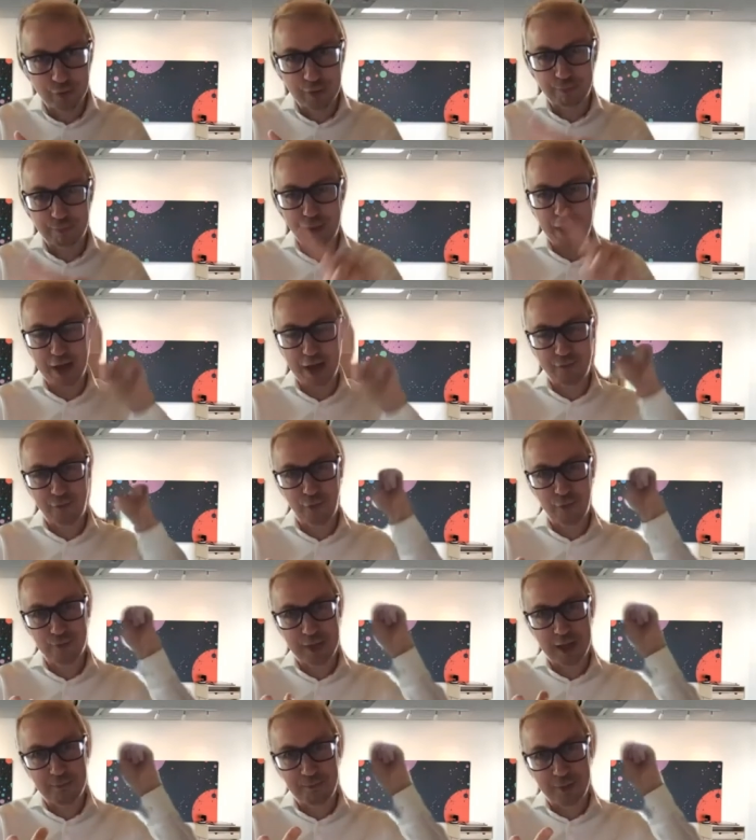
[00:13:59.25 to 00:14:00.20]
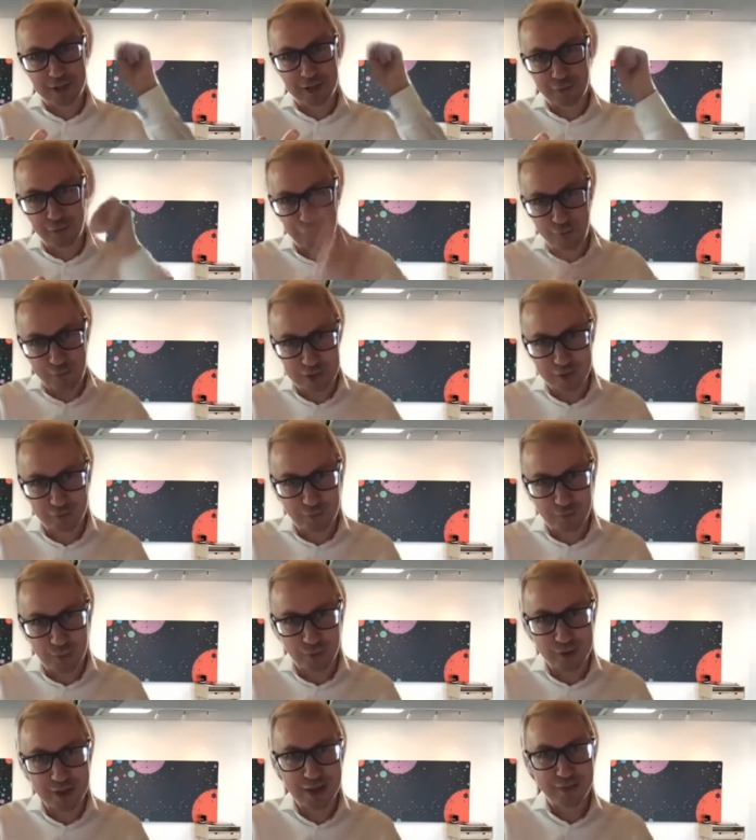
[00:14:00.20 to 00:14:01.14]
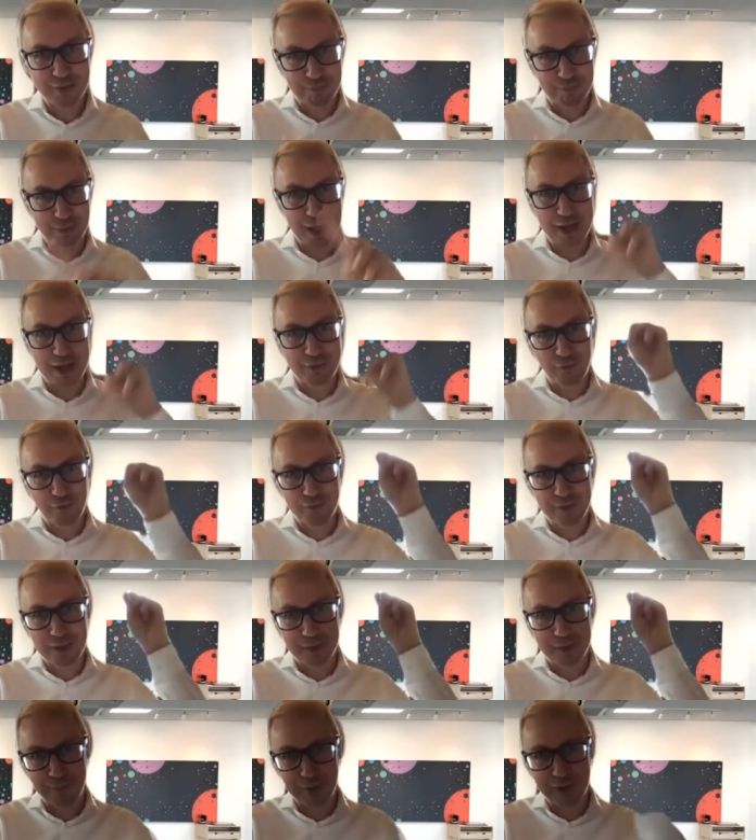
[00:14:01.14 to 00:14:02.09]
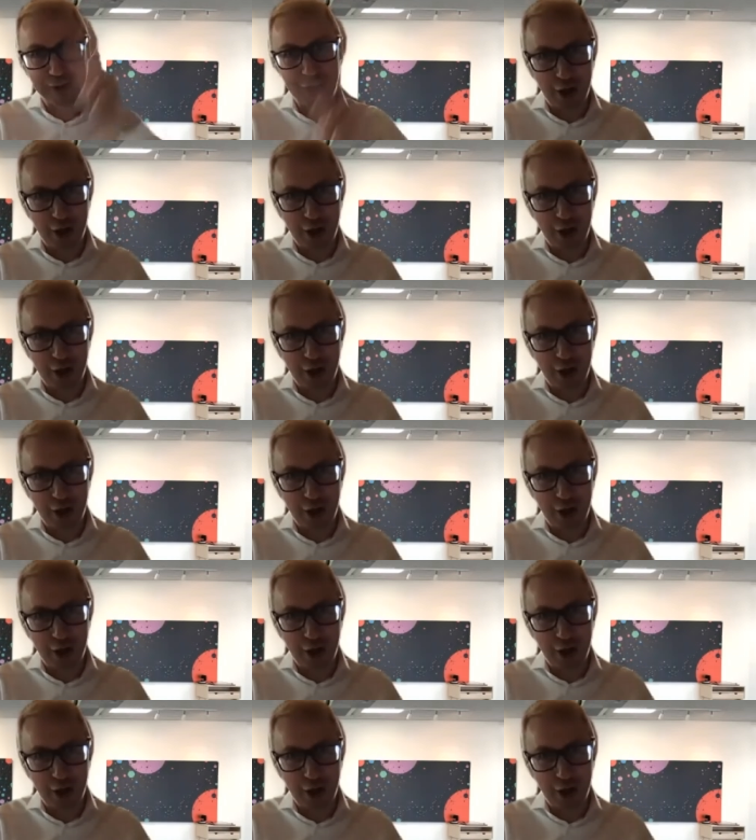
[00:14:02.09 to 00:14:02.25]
the platform that built Facebook, the platform that built